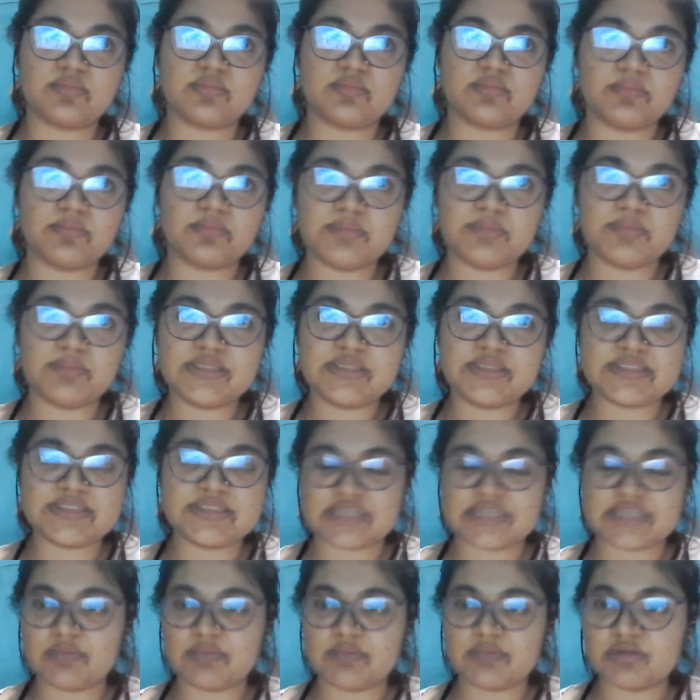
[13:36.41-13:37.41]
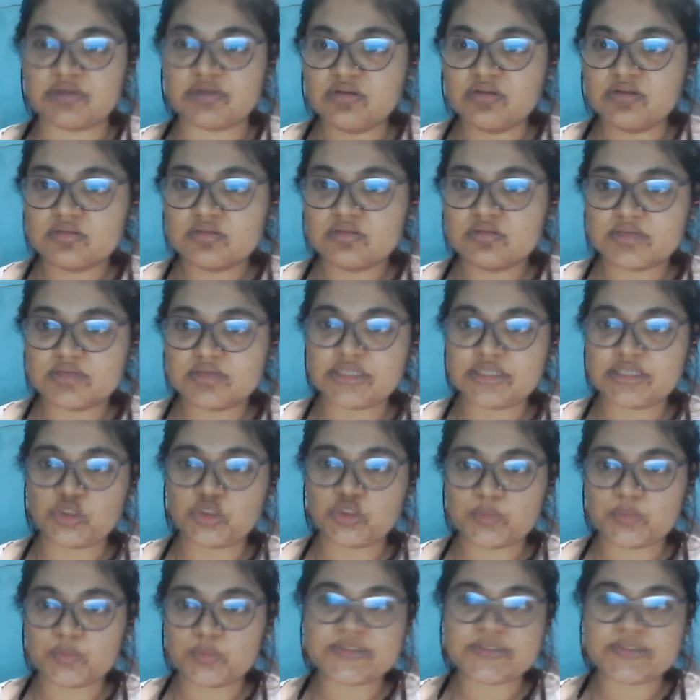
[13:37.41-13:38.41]
been stable in
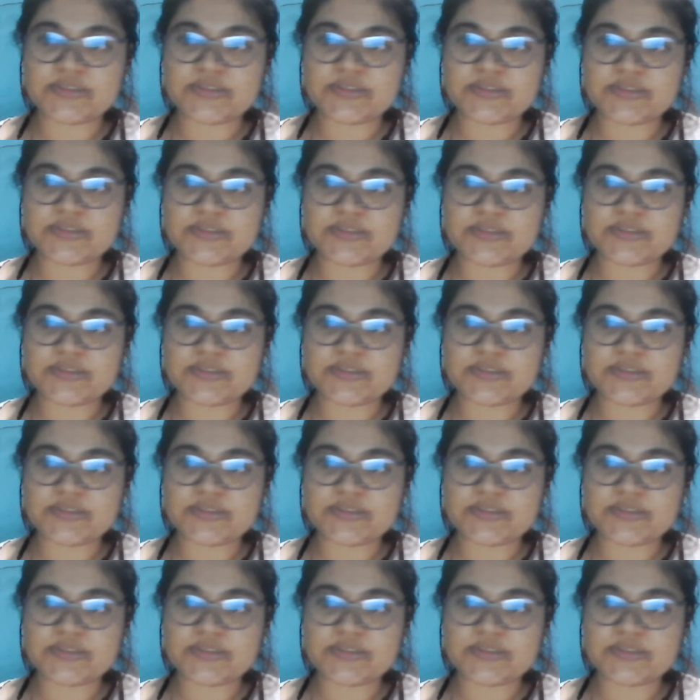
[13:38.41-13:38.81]
2p6.